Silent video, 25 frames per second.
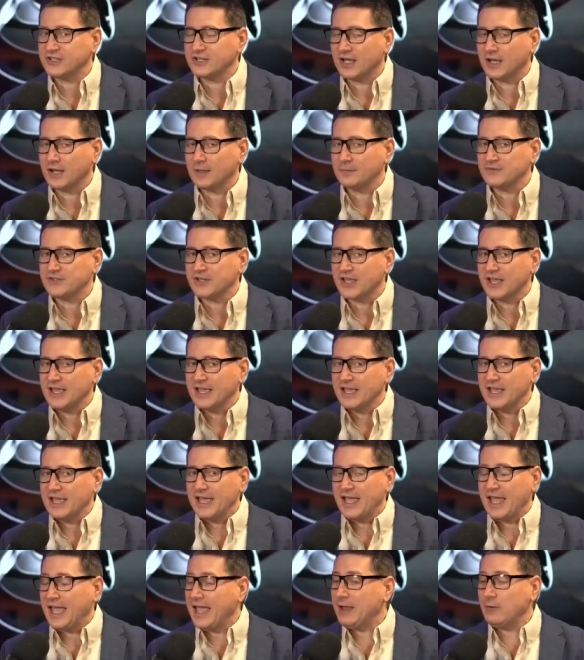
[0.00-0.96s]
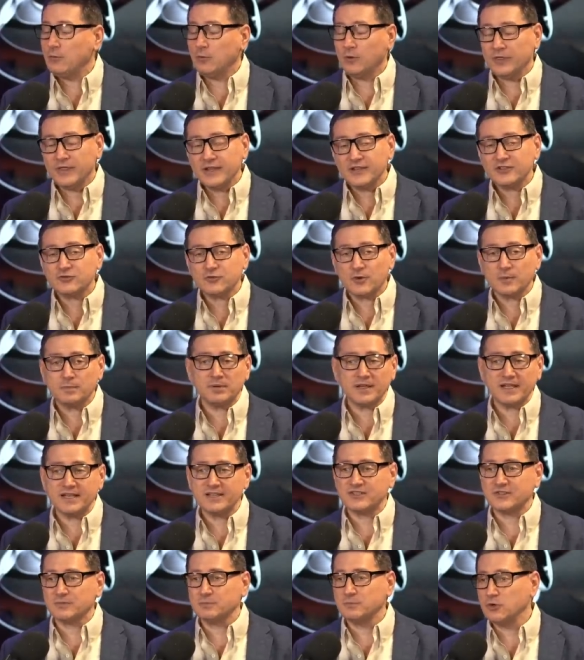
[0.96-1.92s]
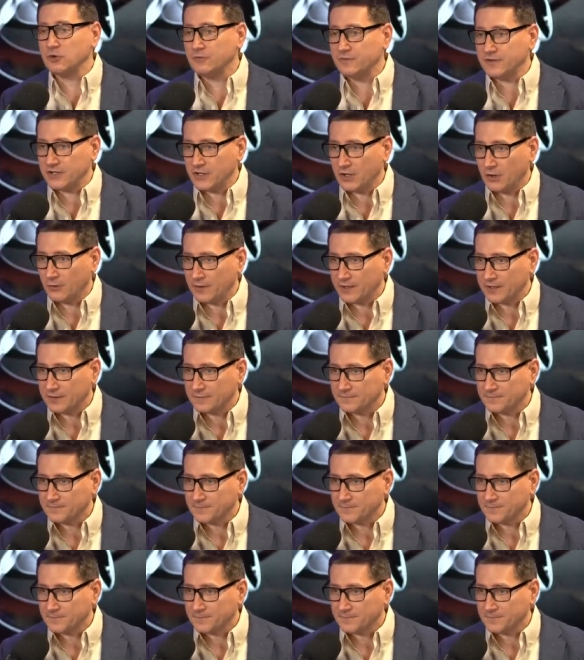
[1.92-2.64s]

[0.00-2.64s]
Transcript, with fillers: comes, hey, will this replace movie going?